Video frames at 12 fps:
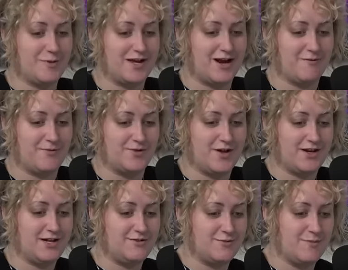be careful and not
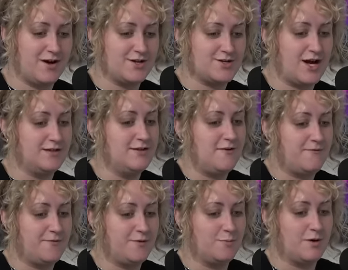eat too much. I love
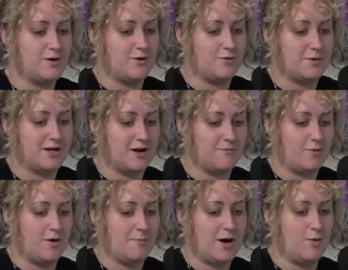food, but know to be
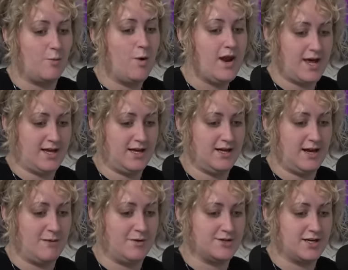careful about what I eat and
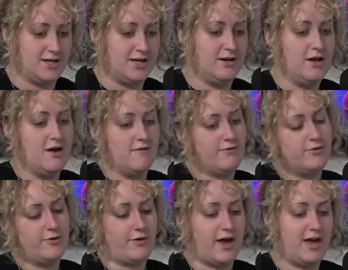how much I eat.
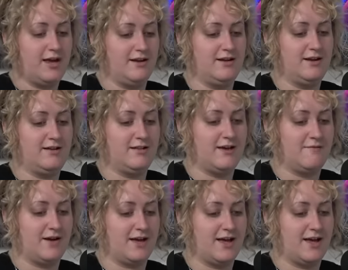Food's okay. Need to live, I